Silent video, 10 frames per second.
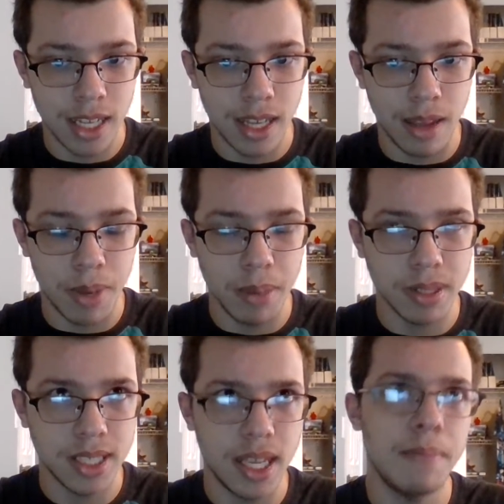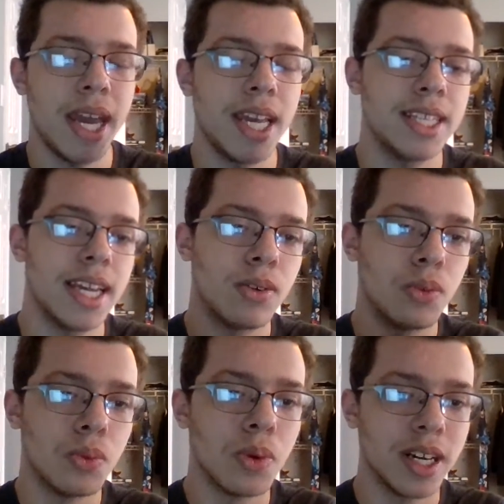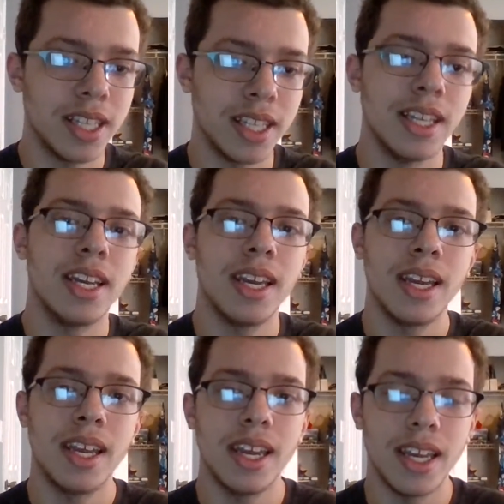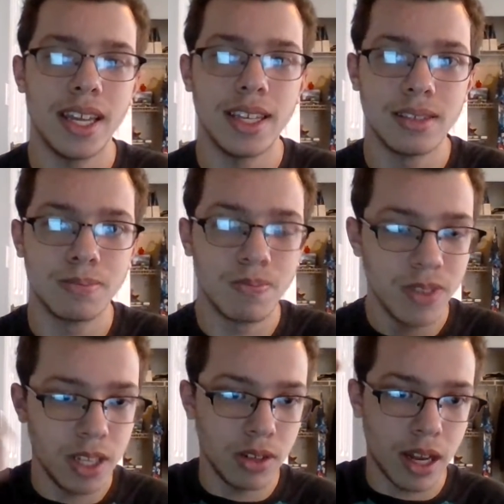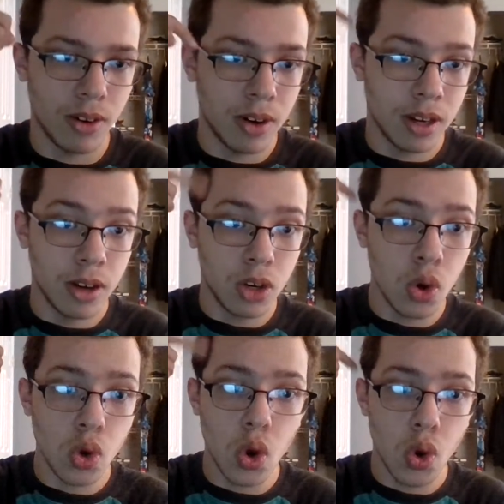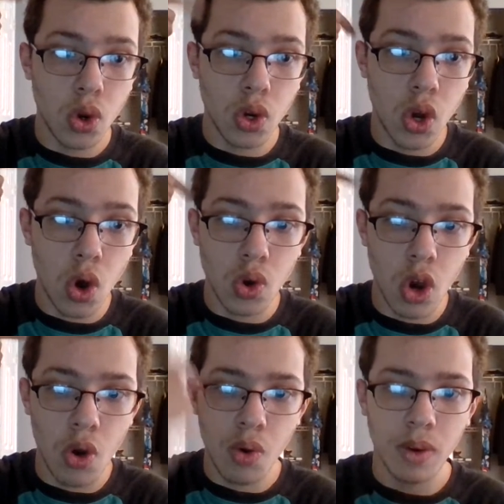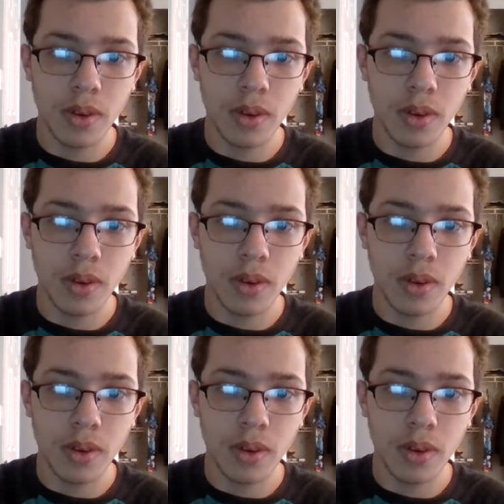And people say Bayonetta 1 is, cuckoo, cuckoo.